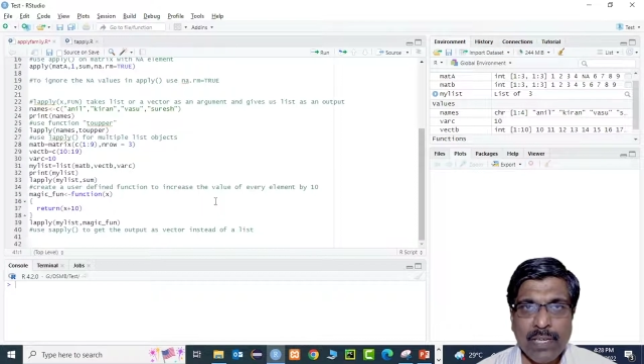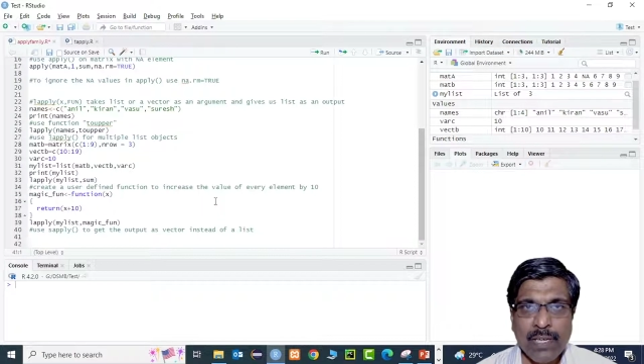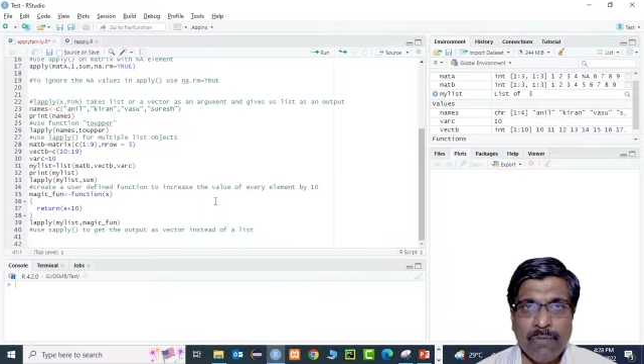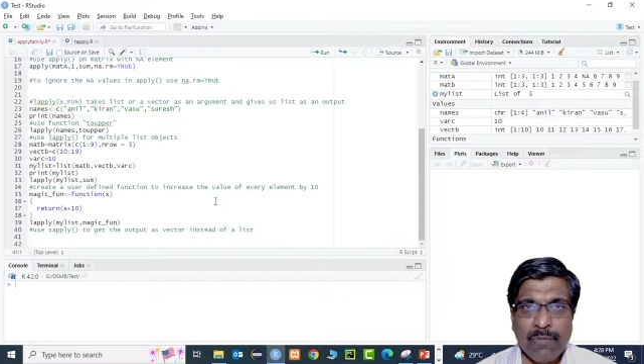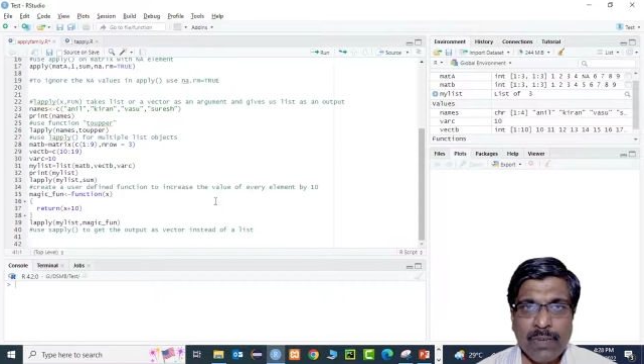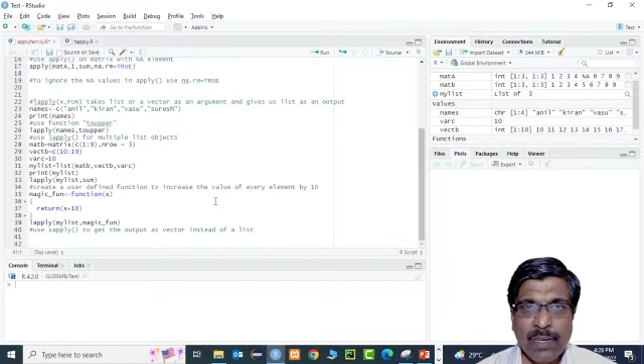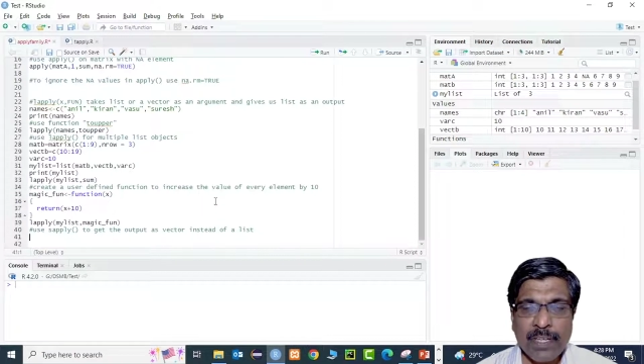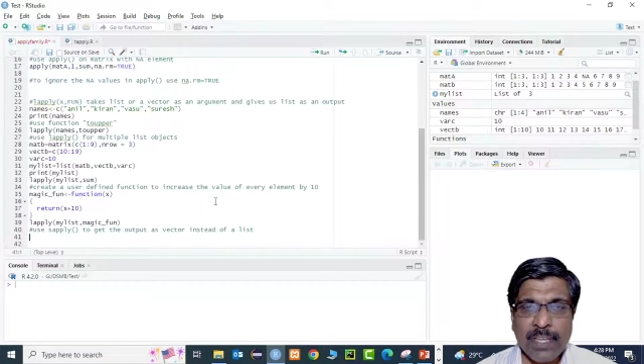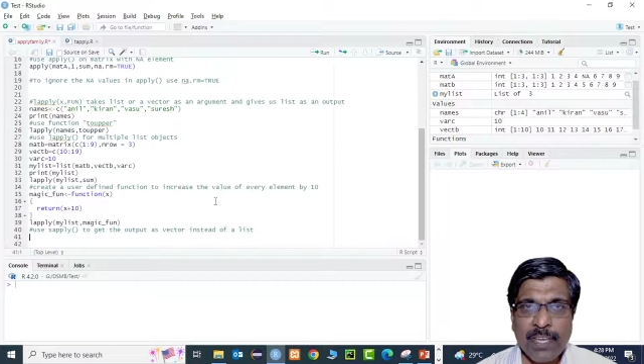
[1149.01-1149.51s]

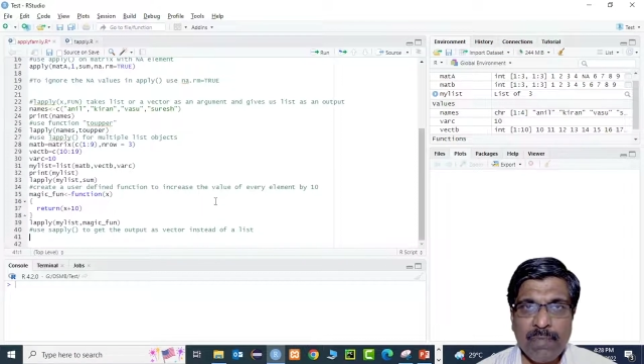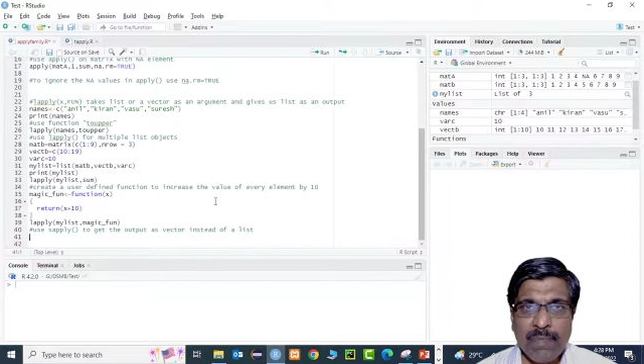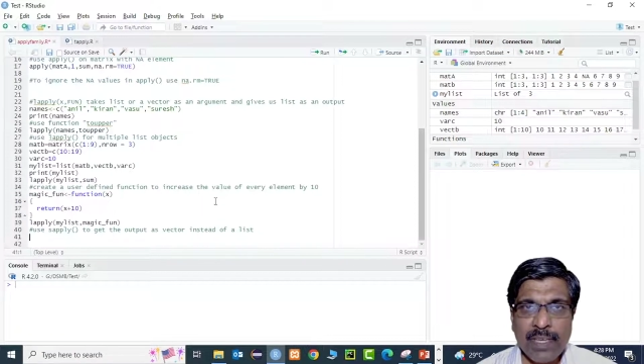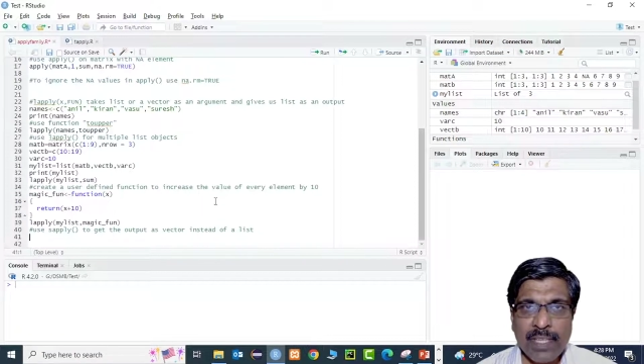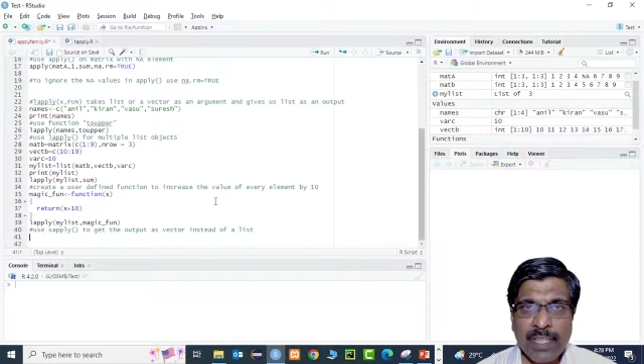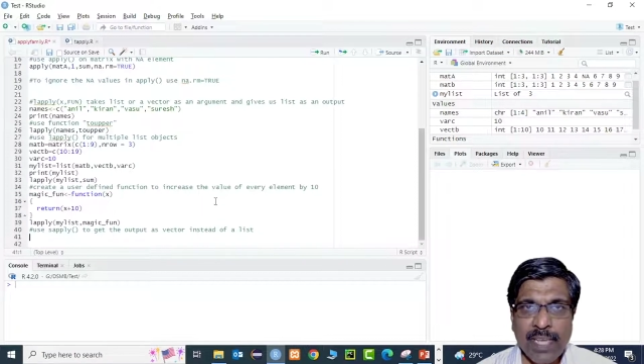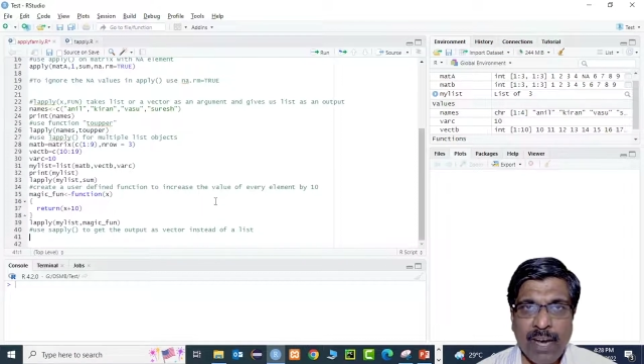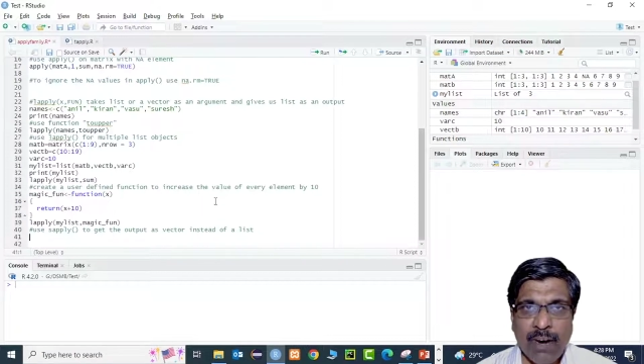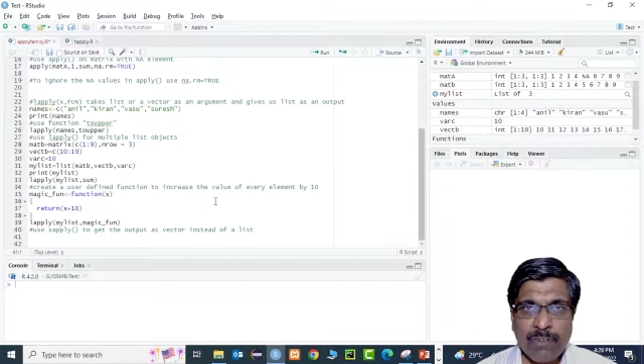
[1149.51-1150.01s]
will give me
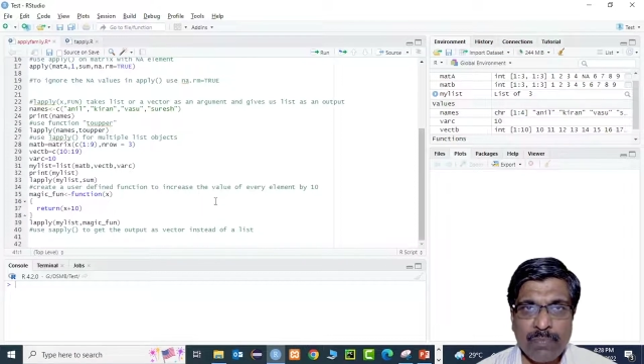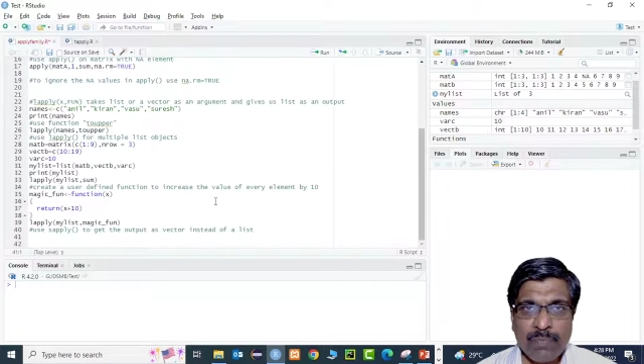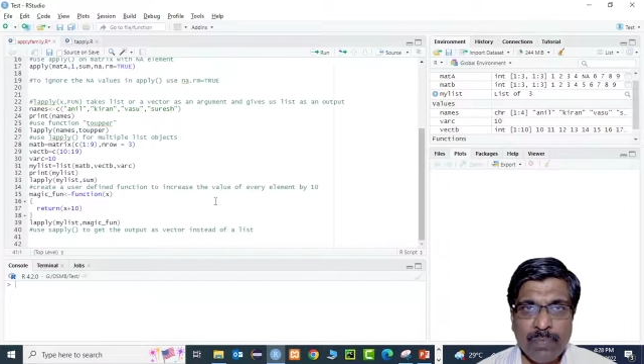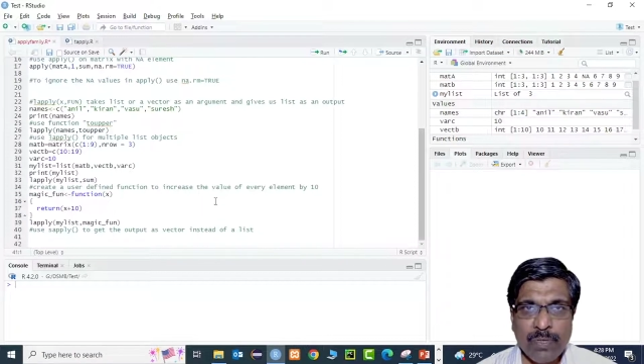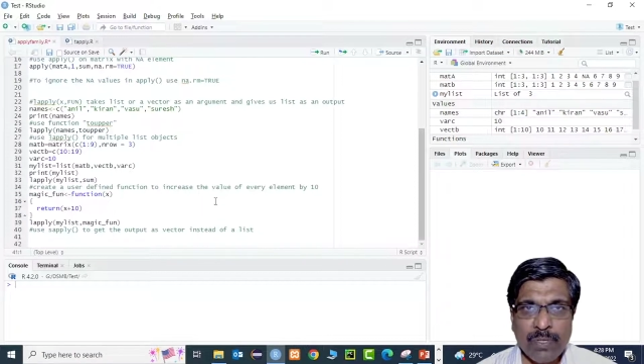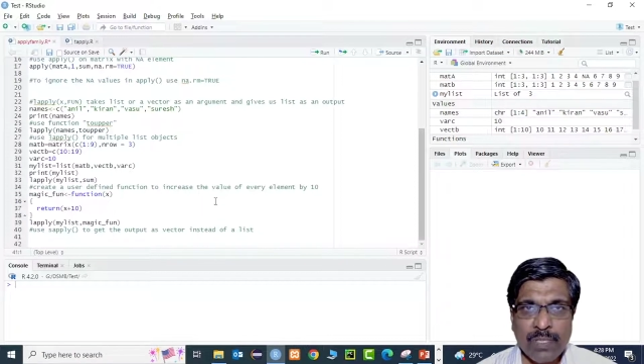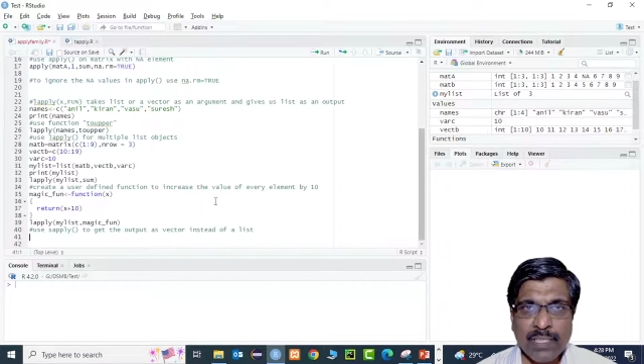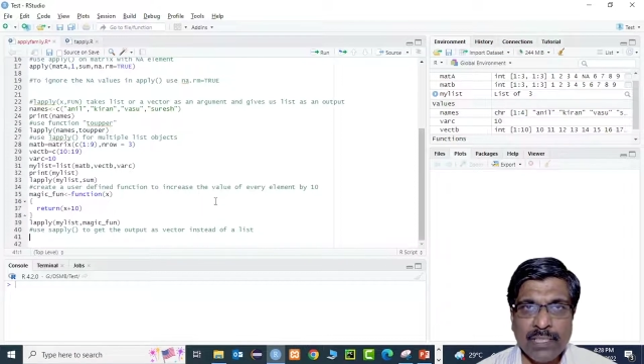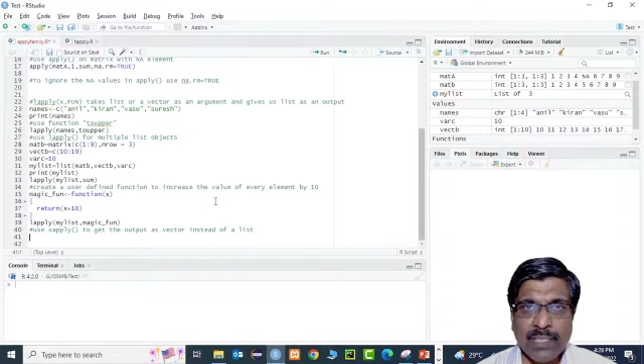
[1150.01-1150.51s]
the
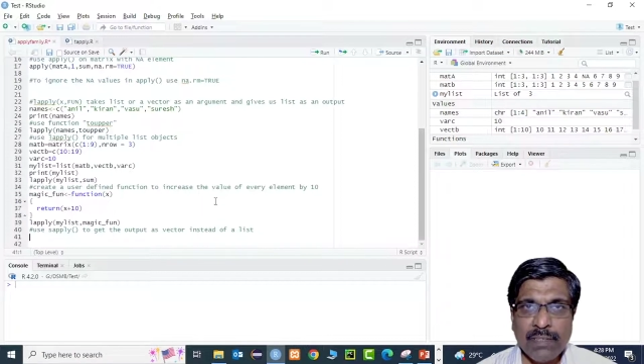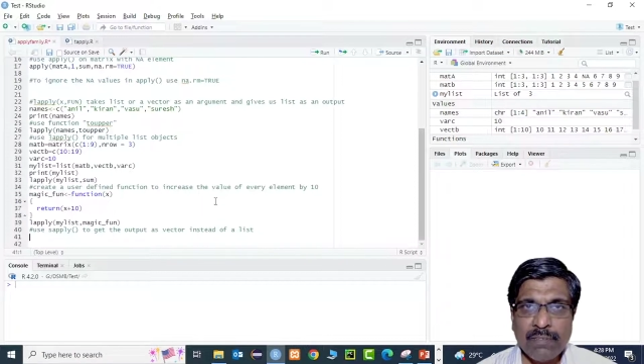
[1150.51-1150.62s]
output in the